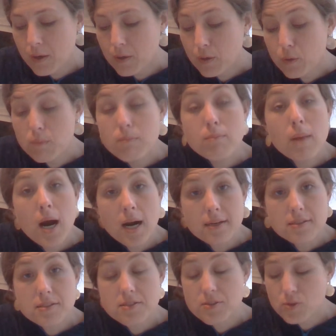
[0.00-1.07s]
You
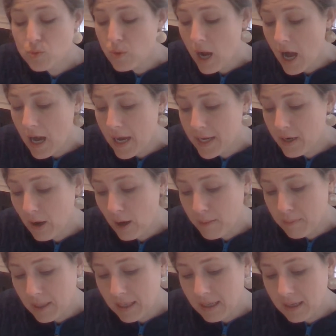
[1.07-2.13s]
must ride on
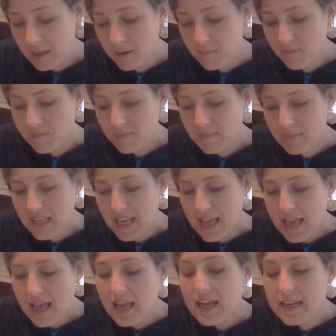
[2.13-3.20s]
me.
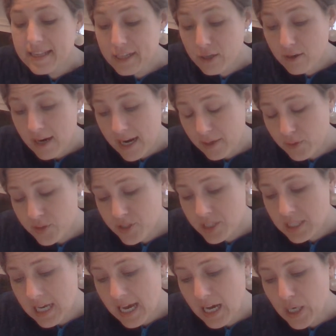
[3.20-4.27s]
And he crouched
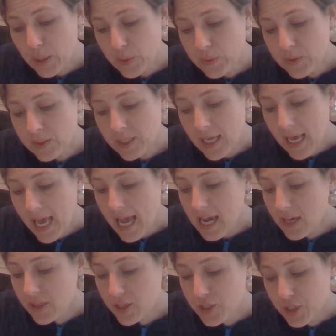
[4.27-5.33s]
down,
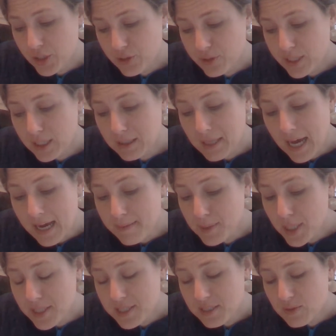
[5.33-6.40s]
and the children climbed
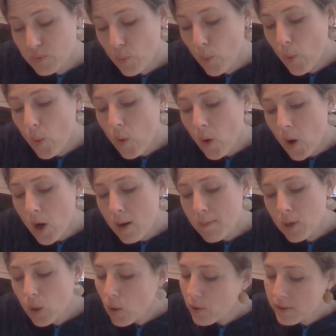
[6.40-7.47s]
onto his
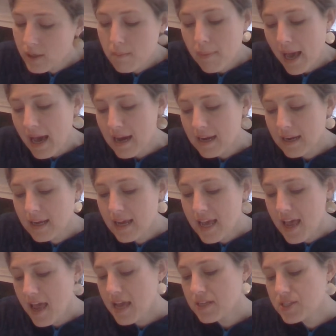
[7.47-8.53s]
warm golden back,
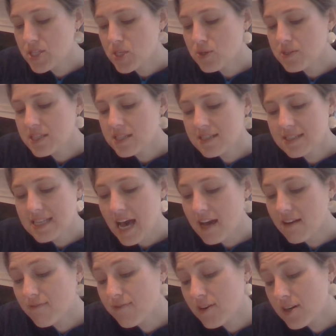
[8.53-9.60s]
and Susan
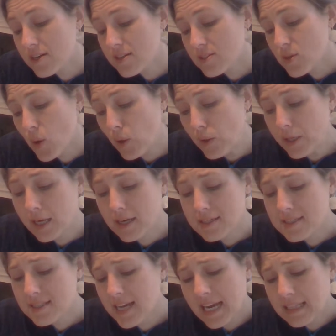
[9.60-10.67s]
sat first, holding on
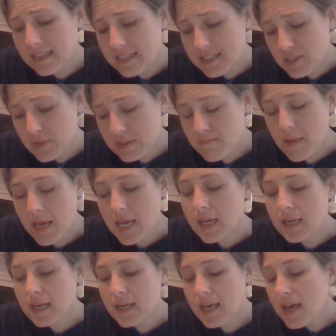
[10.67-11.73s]
tightly to his
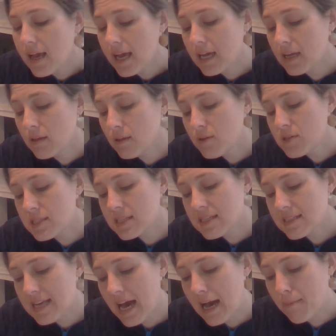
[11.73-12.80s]
mane, and Lucy
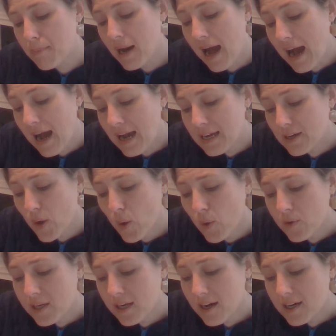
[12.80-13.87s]
sat behind,
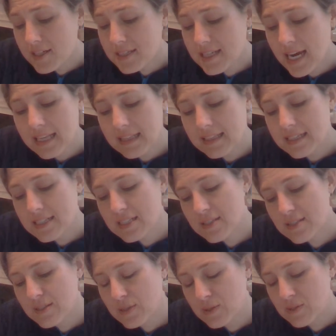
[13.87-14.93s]
holding on tightly to
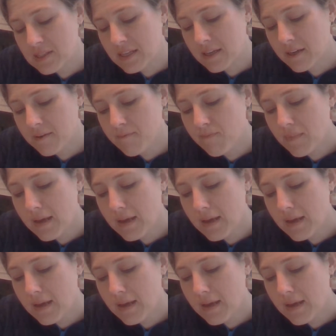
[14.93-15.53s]
Susan.